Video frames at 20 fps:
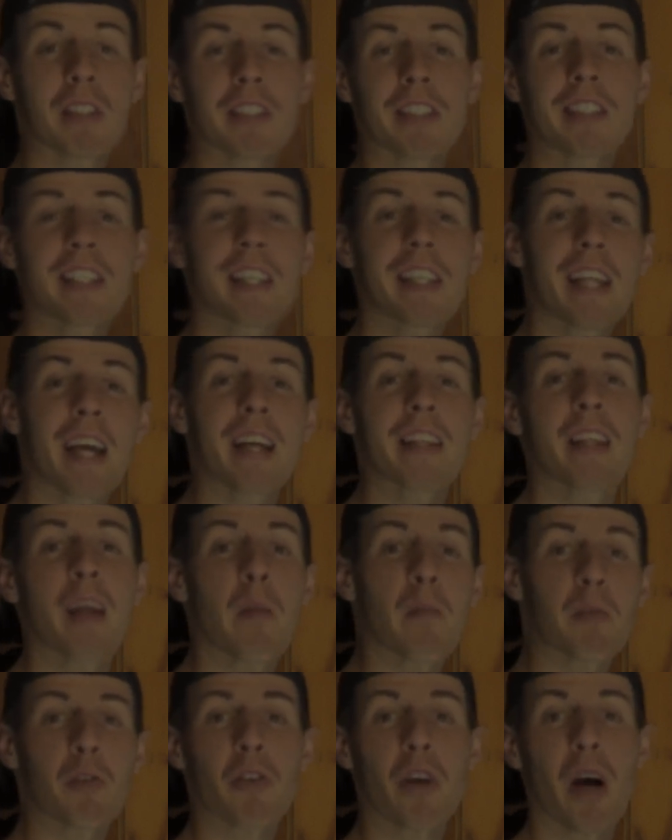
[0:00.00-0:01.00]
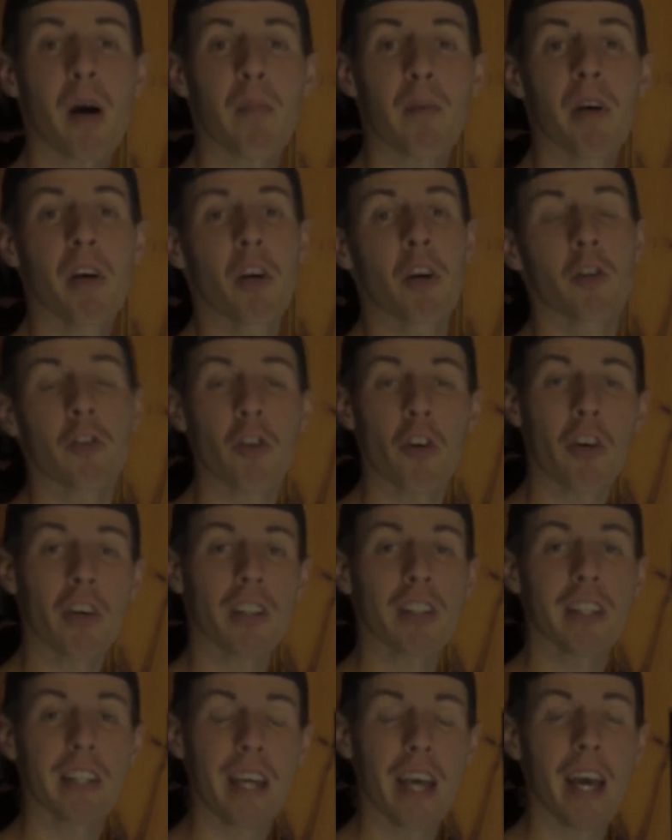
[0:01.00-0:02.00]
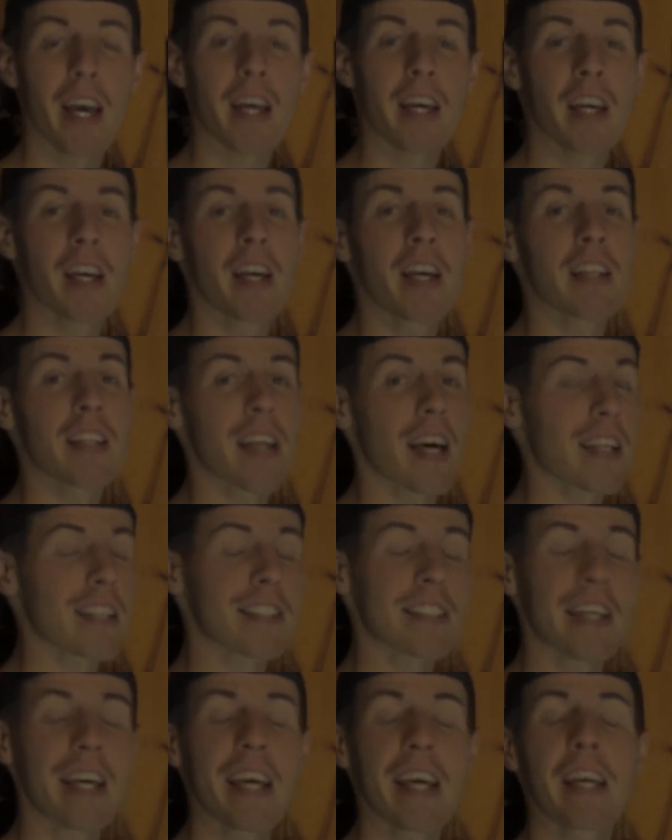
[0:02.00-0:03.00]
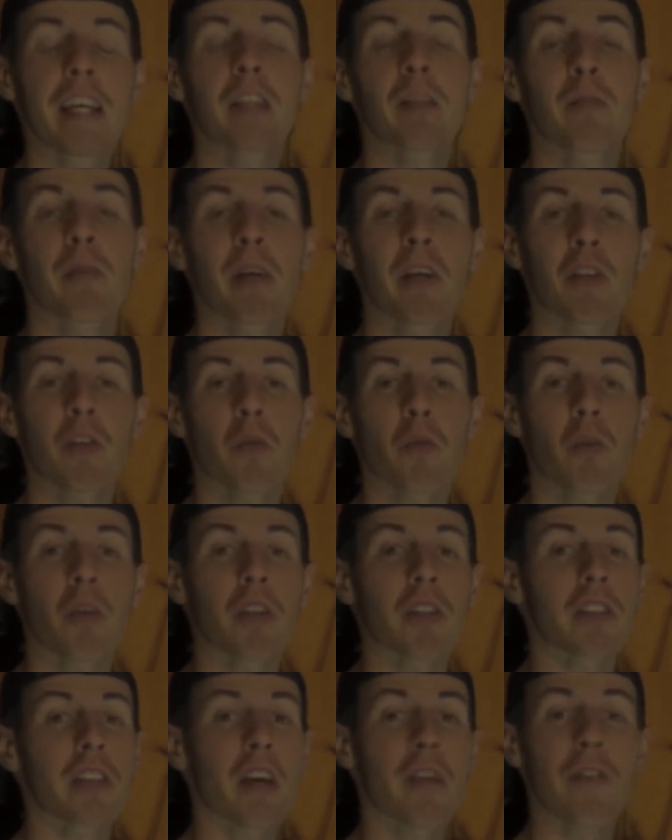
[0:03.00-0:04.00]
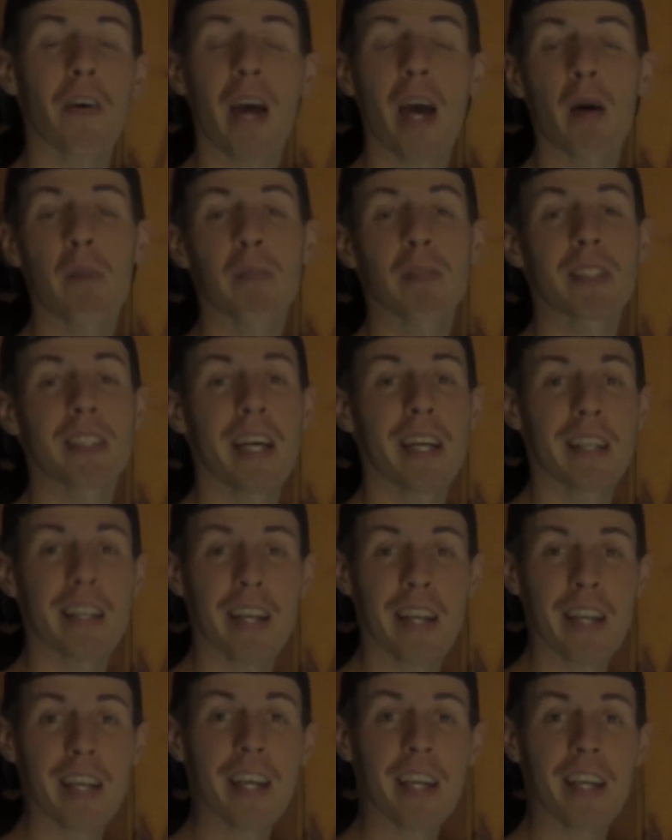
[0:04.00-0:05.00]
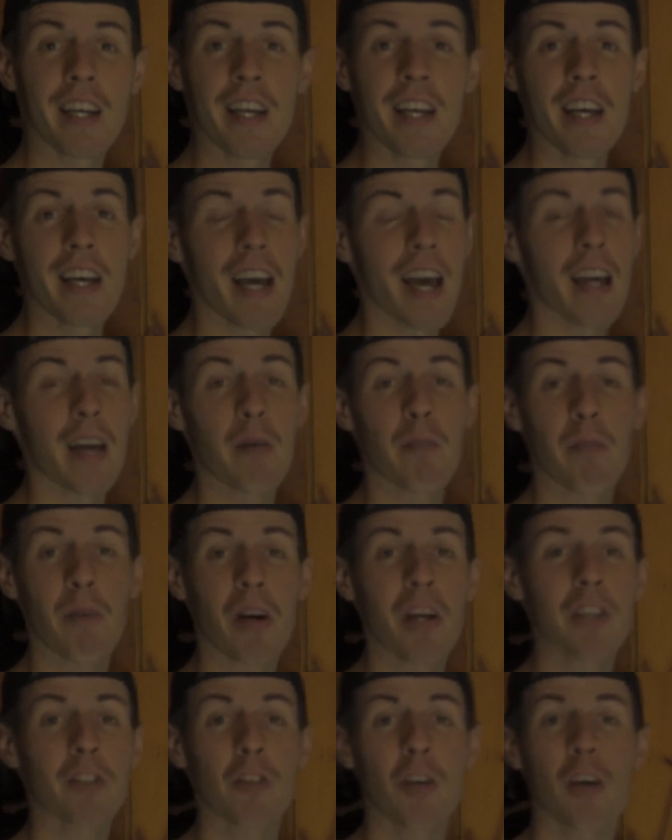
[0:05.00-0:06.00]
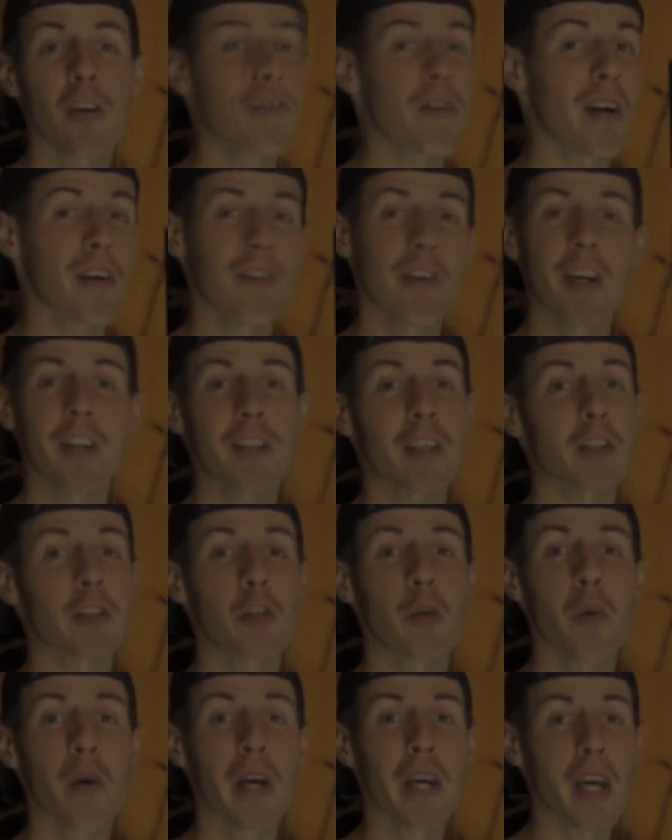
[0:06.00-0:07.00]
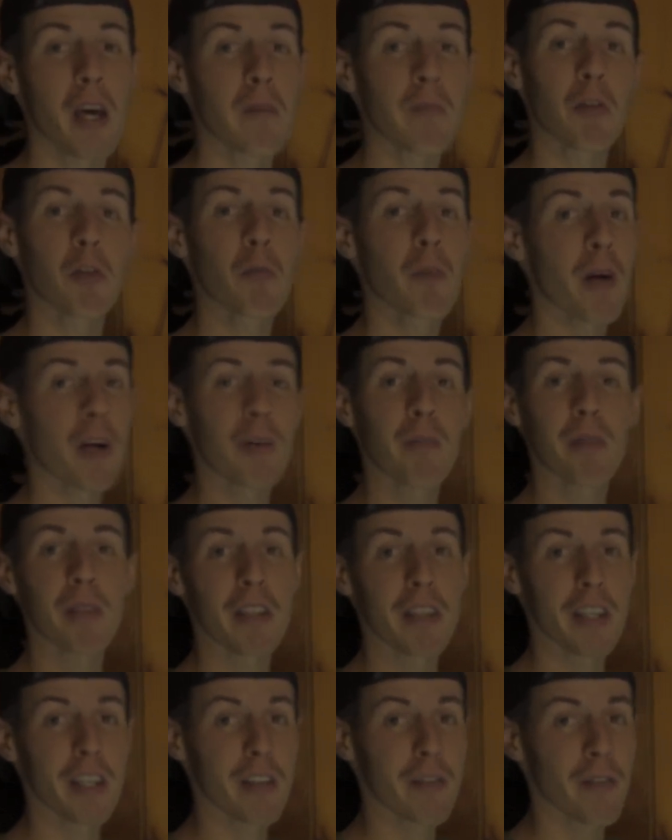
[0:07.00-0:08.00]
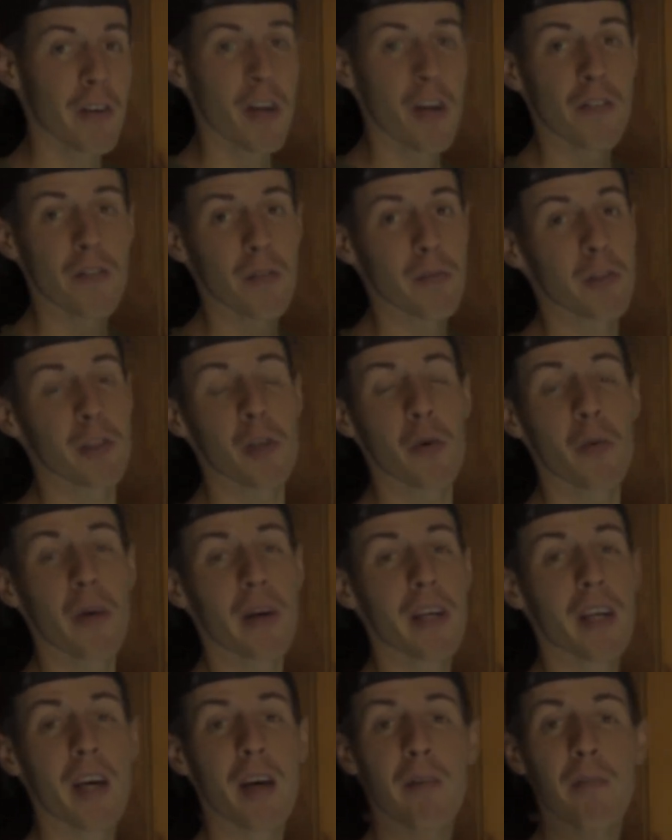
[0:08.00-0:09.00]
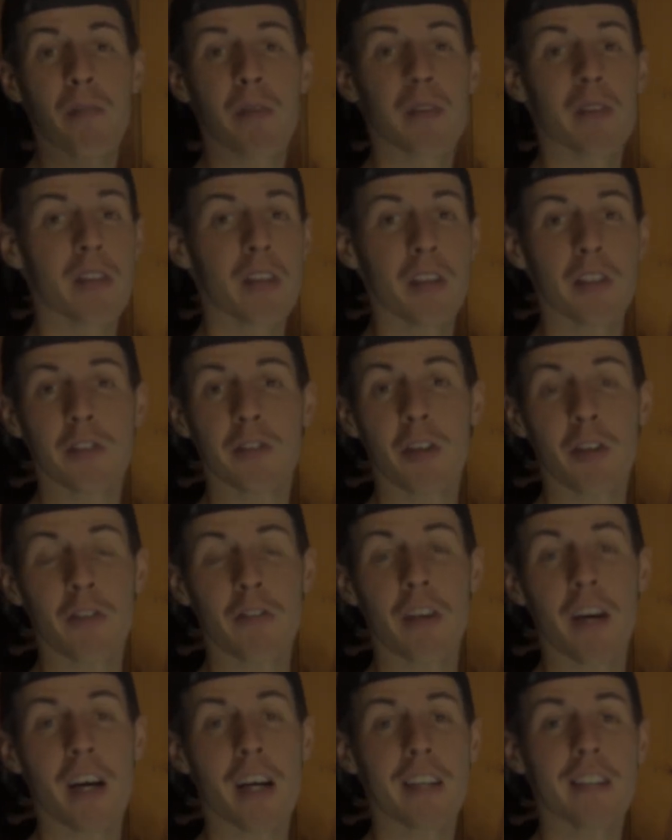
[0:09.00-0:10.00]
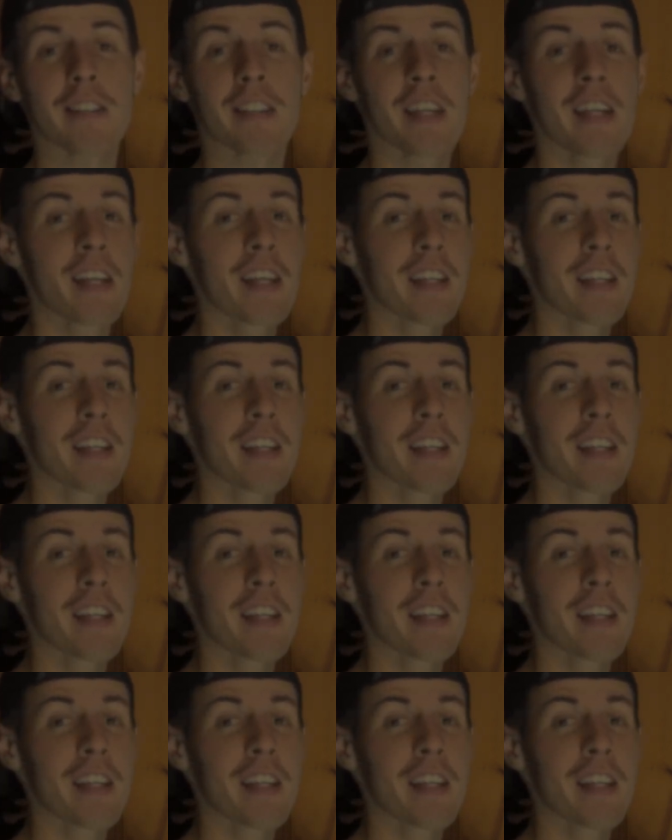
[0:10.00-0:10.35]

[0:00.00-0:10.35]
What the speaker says: to see that temp drop during the day, that is key to be in the woods. If it happens at night and it breaks off at around like 2 a.m., you better believe from 2 a.m. to sunrise,